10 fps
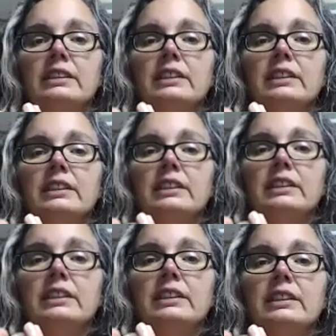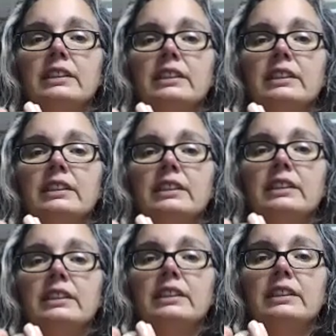You can even hold on to a
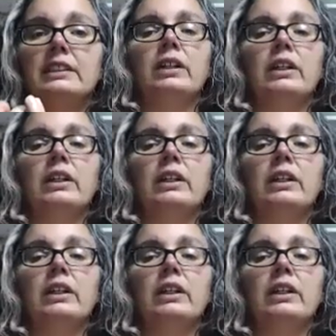stone,